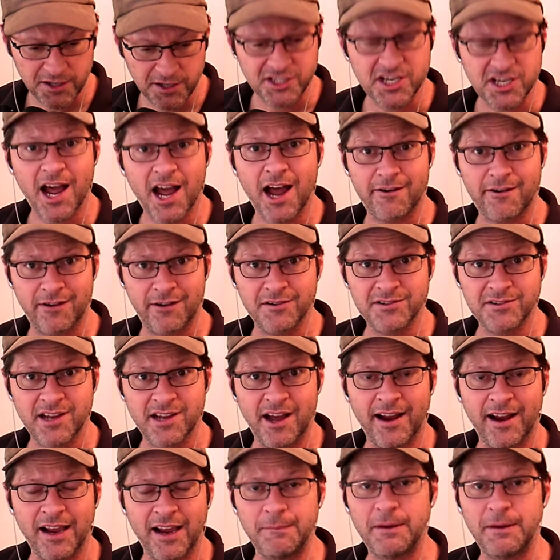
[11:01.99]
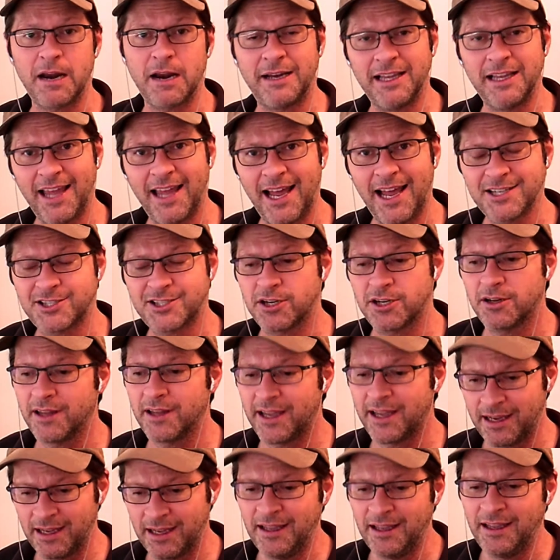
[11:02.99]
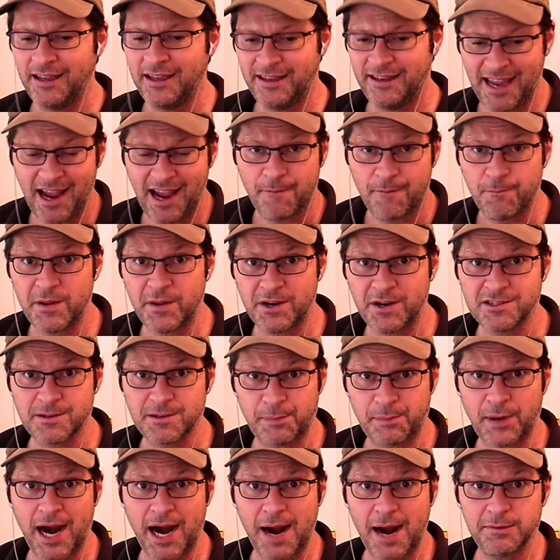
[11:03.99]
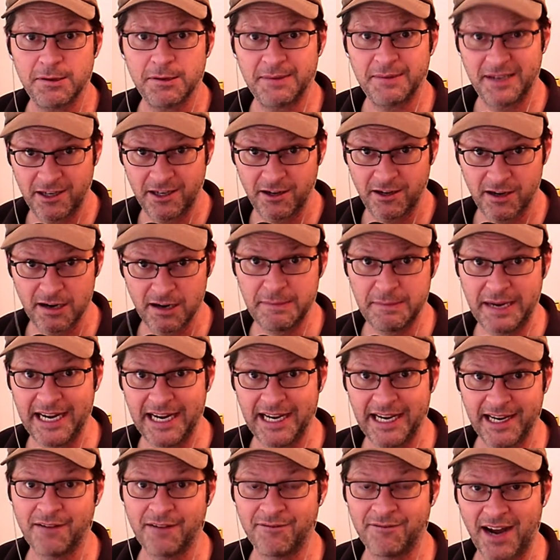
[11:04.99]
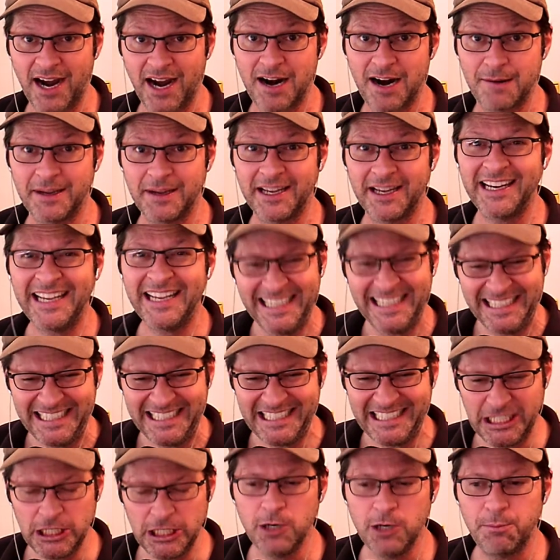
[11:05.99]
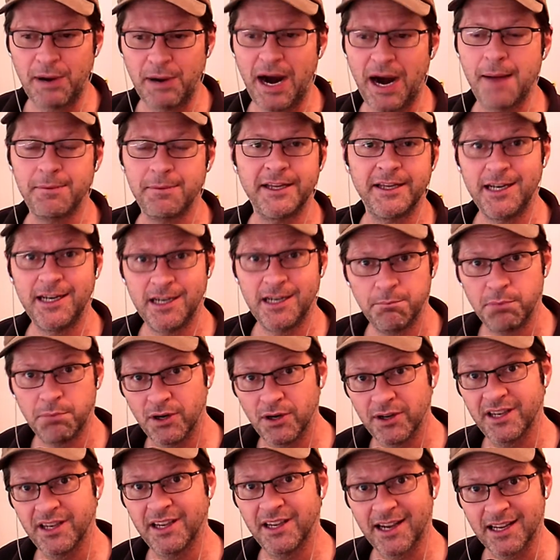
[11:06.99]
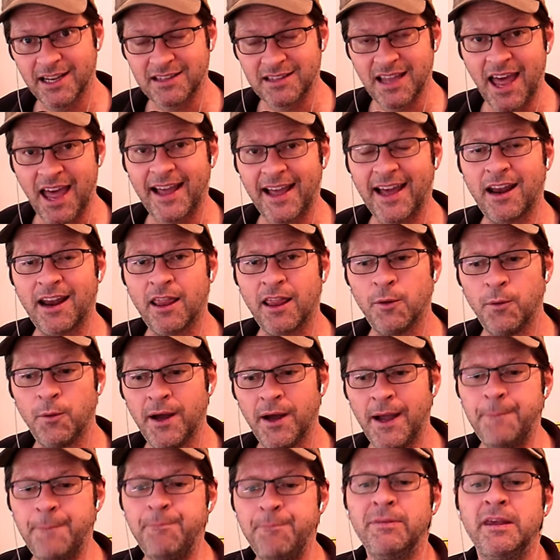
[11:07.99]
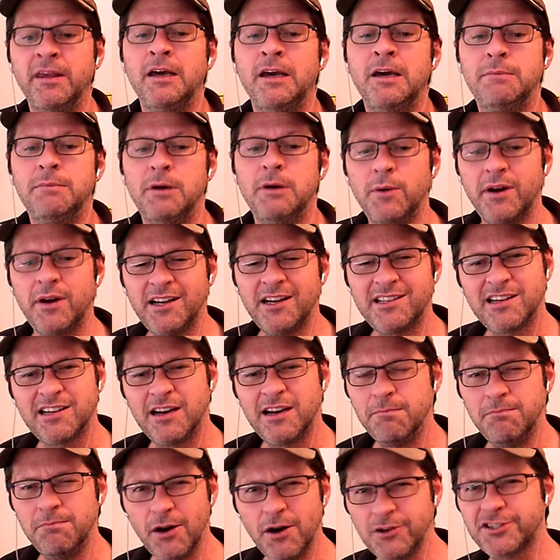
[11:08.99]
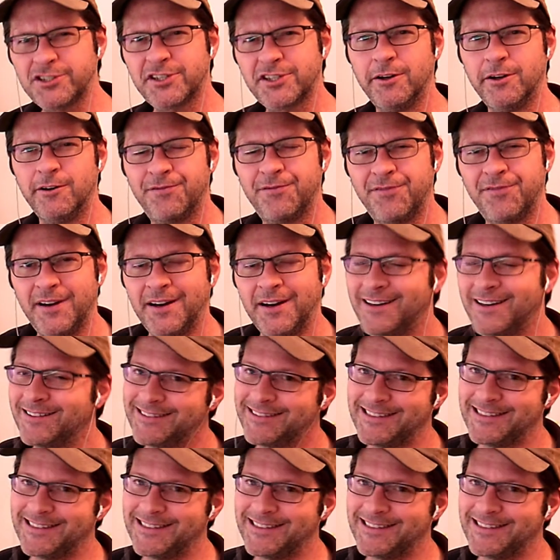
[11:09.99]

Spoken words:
chakra I was talking about on my last show. Like, yeah, there's a problem in your immediate environment. You probably need to boogie and get the heck out of the way. But when it's an emotional fear,